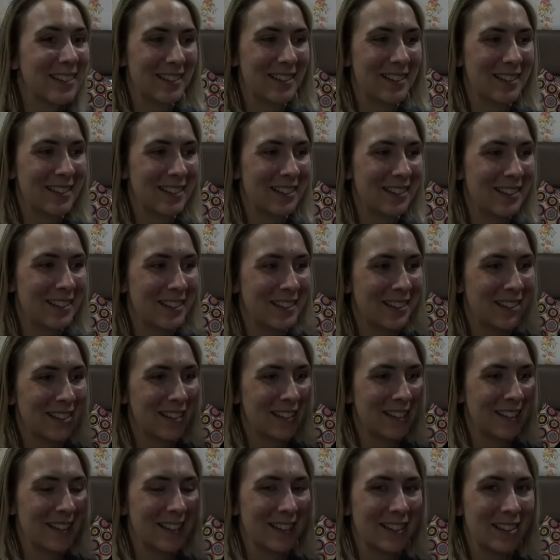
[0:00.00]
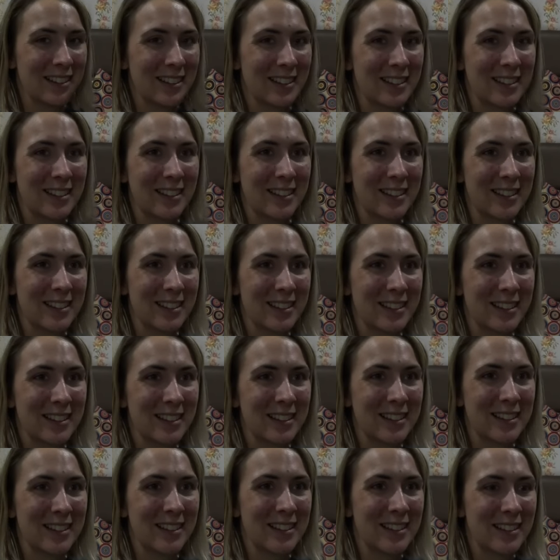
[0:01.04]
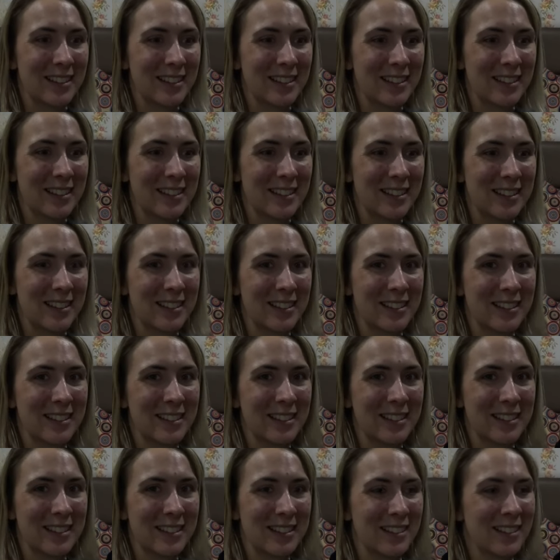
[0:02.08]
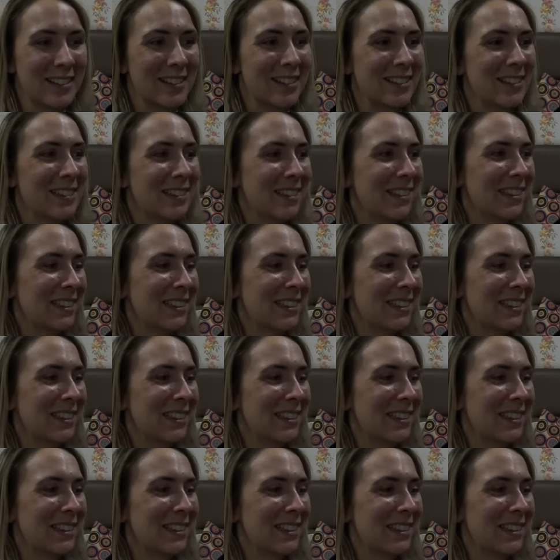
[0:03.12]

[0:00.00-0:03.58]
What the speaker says: (silent)